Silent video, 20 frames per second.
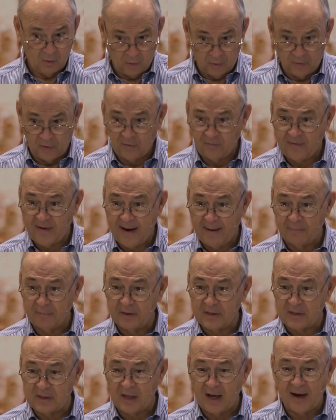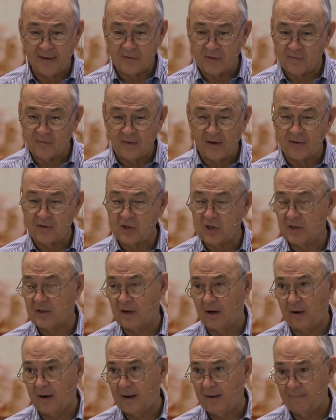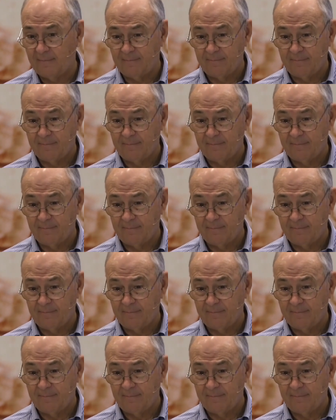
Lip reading: or their families' lives if necessary.